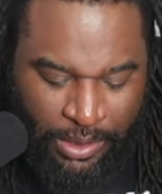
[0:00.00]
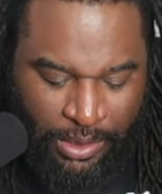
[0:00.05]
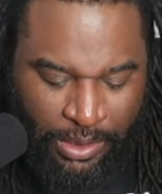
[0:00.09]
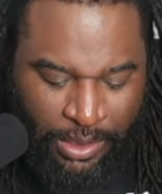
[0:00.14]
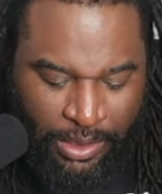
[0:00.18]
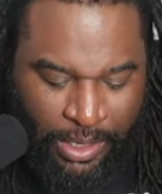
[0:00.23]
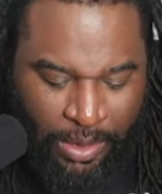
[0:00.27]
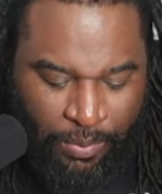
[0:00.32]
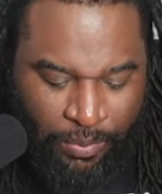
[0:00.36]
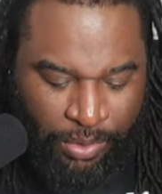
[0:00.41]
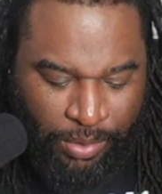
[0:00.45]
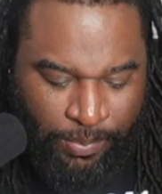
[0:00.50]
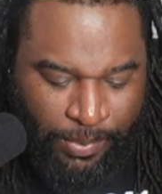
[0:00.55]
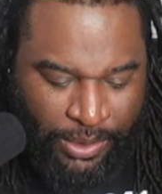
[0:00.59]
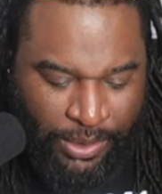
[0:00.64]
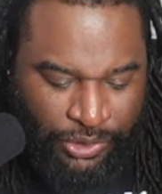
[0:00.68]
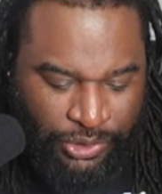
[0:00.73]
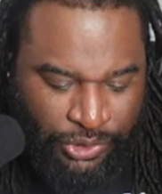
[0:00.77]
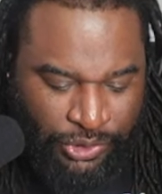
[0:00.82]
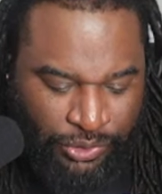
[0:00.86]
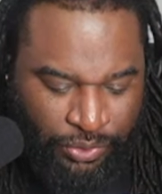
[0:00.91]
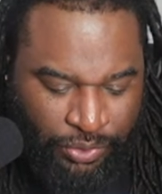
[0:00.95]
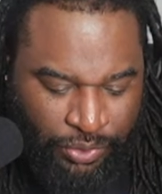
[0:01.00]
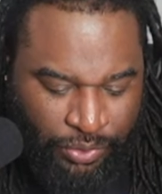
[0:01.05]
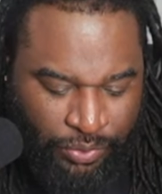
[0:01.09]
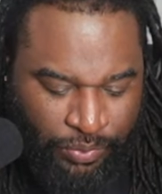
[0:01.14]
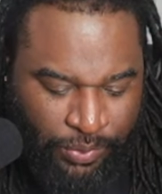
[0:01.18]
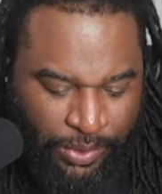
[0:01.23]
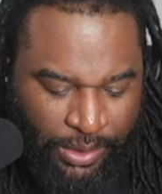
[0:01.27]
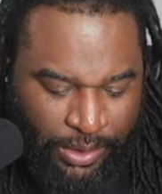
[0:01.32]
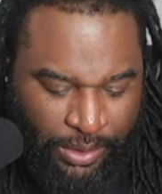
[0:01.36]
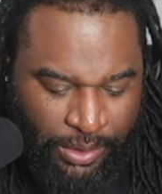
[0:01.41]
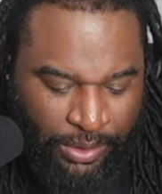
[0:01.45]
and I want to make sure
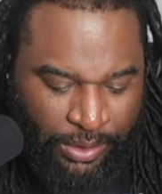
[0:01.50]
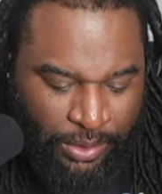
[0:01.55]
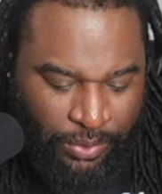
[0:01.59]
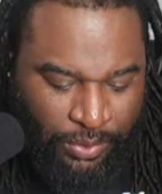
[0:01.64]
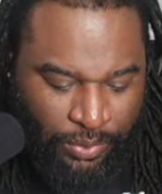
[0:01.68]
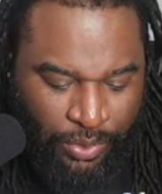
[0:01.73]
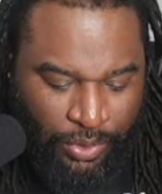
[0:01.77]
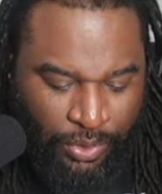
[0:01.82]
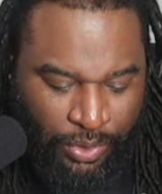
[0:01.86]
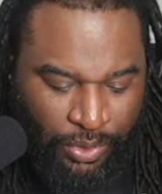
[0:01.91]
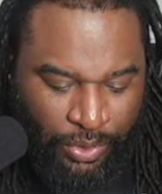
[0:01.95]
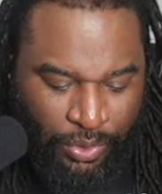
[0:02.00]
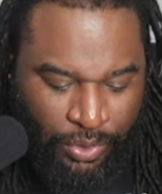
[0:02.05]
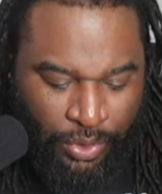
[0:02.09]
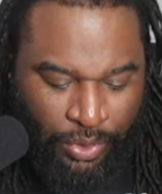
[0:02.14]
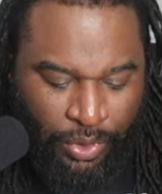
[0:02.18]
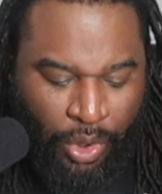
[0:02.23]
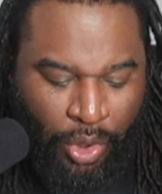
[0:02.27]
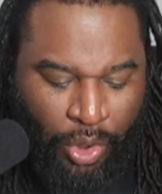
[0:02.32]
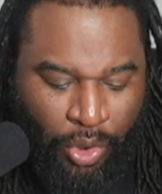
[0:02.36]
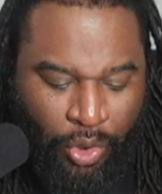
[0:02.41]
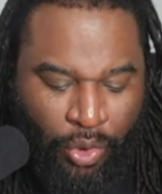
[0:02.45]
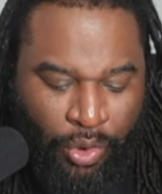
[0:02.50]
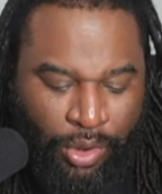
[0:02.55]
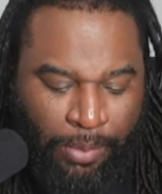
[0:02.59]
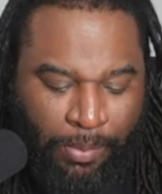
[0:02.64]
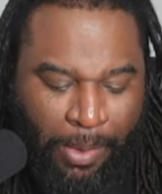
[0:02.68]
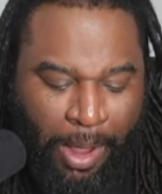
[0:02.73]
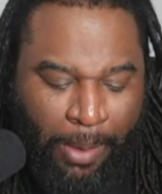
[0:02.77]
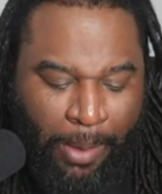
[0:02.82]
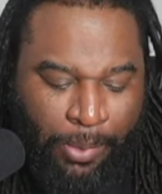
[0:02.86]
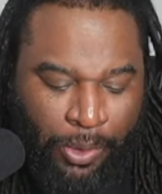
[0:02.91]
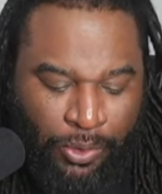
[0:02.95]
we, according to
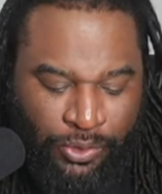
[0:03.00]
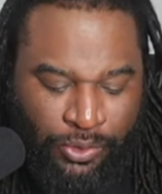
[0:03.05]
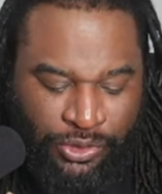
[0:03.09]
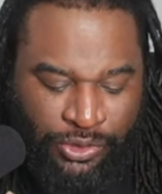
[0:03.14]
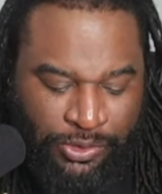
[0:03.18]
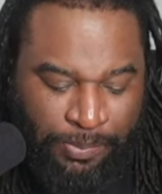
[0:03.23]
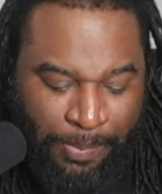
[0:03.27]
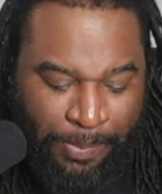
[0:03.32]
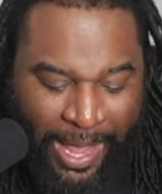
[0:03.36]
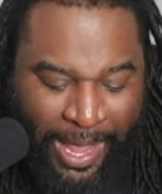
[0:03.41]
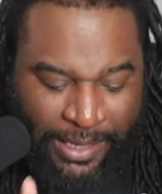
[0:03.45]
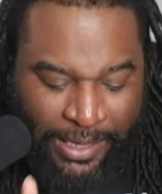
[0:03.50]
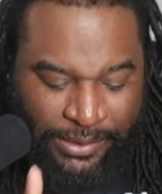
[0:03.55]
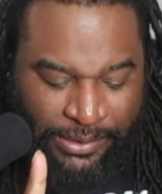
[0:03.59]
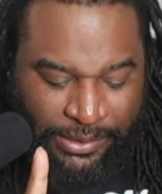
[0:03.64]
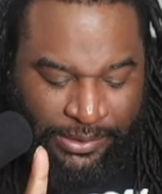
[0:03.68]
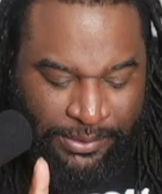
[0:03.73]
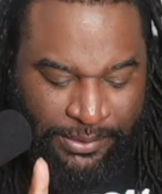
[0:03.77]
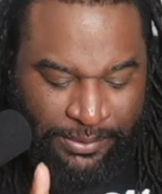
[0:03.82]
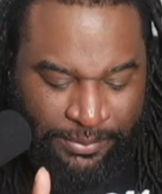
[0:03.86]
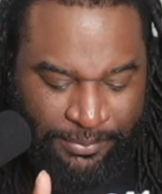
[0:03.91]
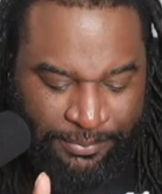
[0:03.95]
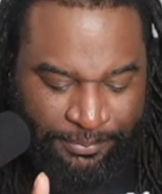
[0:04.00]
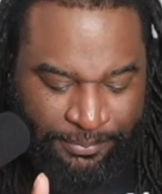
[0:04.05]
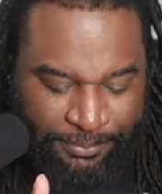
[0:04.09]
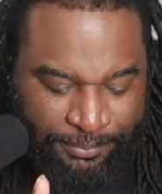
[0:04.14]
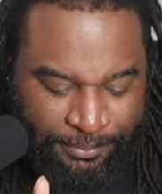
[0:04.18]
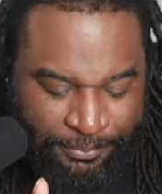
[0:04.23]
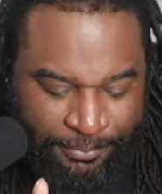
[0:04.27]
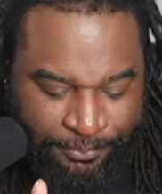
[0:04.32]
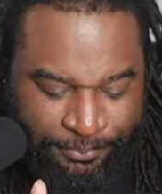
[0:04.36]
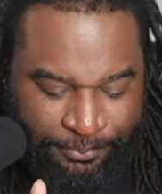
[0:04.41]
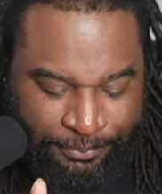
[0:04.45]
Barbosa's boxes,
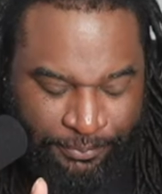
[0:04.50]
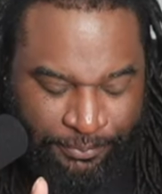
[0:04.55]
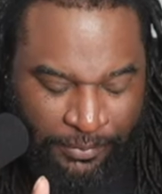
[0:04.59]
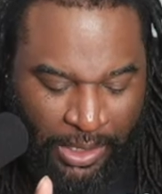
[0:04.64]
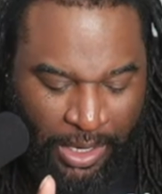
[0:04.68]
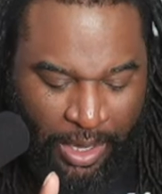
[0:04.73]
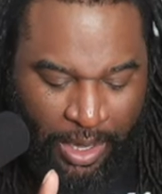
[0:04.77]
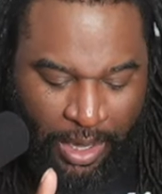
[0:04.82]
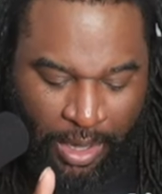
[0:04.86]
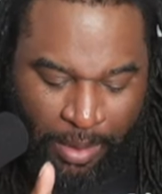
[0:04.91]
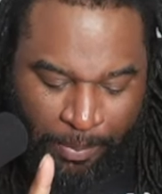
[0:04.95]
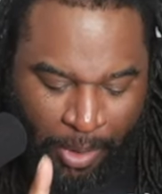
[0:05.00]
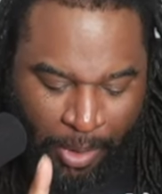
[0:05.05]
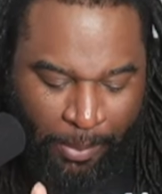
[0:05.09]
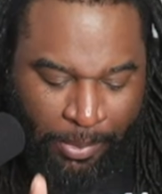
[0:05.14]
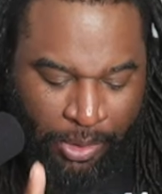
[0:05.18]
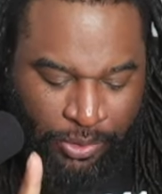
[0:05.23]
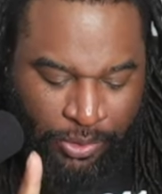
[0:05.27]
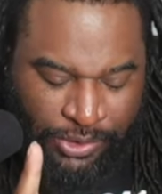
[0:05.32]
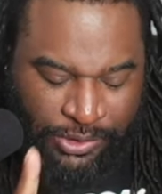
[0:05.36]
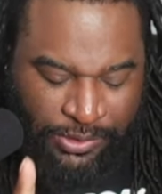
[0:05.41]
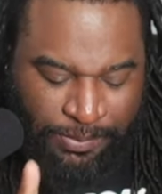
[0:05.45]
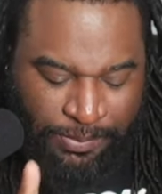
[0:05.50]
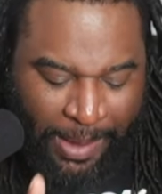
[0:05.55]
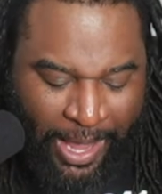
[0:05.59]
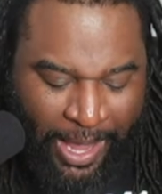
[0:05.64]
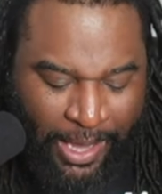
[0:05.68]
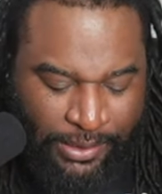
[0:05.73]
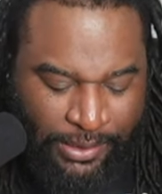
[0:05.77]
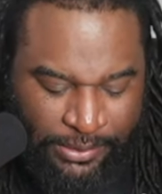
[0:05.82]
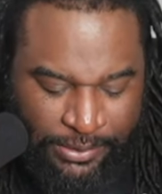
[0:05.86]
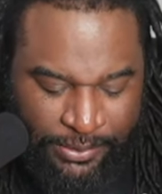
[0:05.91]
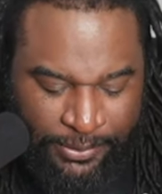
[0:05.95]
Barbosa's
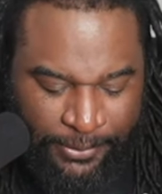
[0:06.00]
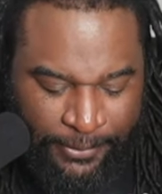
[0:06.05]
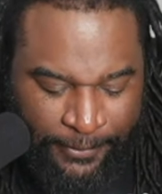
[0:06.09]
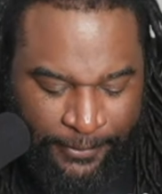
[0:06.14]
box,